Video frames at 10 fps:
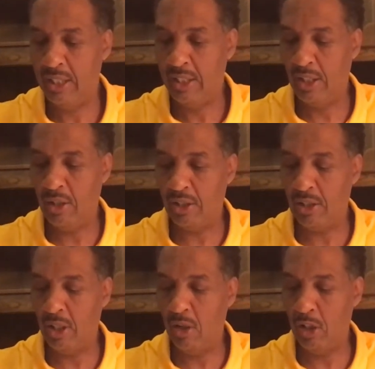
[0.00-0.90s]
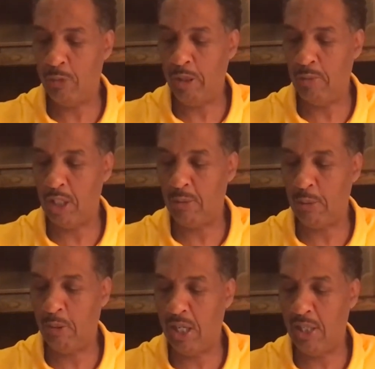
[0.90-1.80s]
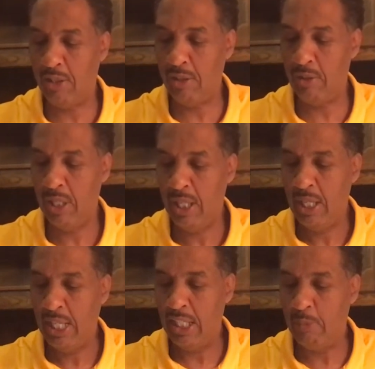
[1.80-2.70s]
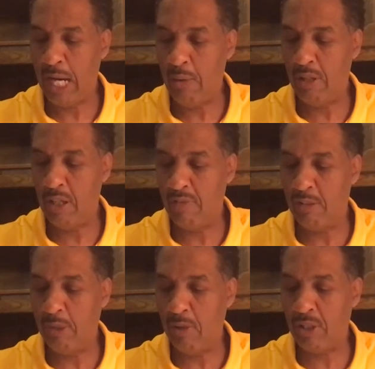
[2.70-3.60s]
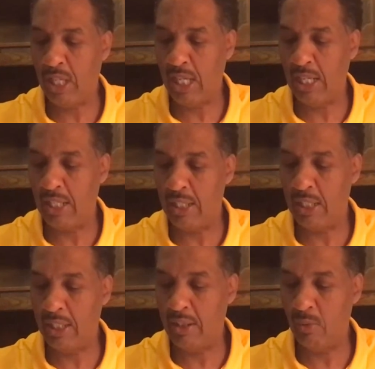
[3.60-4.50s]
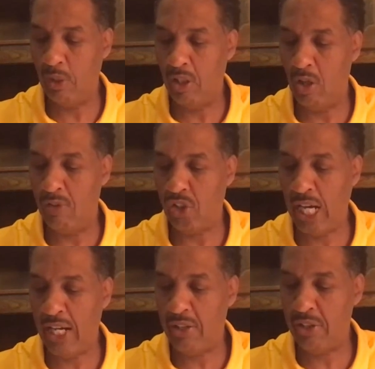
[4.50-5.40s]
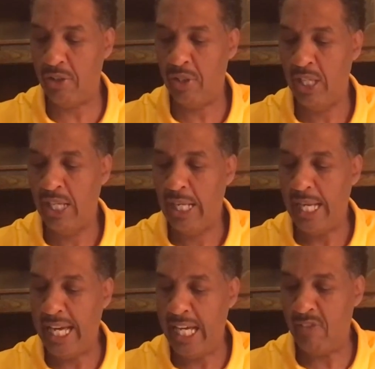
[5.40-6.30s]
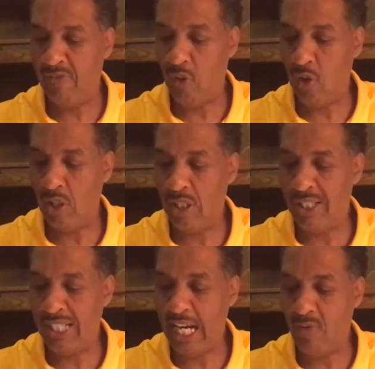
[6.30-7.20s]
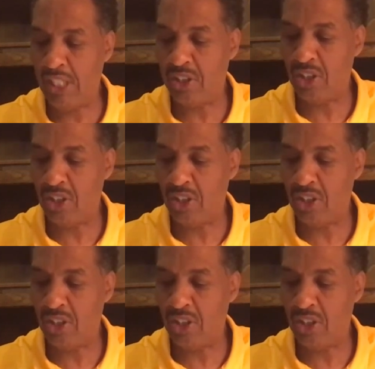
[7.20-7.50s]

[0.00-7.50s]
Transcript: notice the Holy Spirit will come upon you, and the power of the Most High will overshadow you, and for that reason,